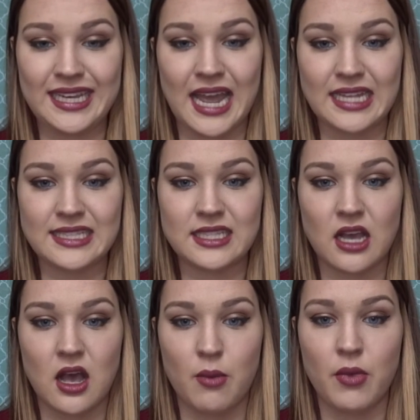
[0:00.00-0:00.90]
nice
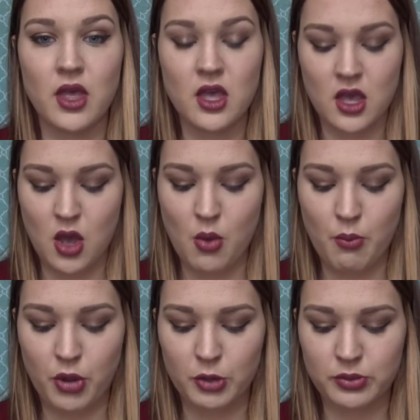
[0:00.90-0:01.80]

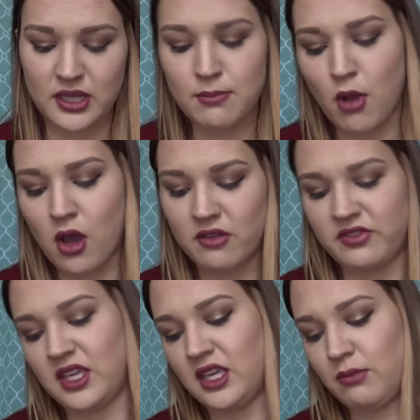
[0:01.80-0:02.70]
purpley
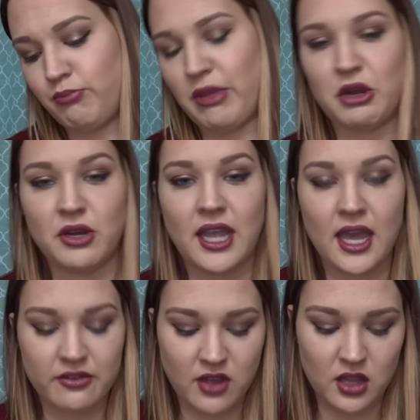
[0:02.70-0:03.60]
mauvey berry
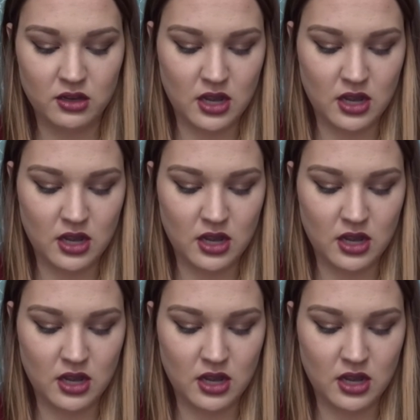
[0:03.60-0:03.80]
kind of color.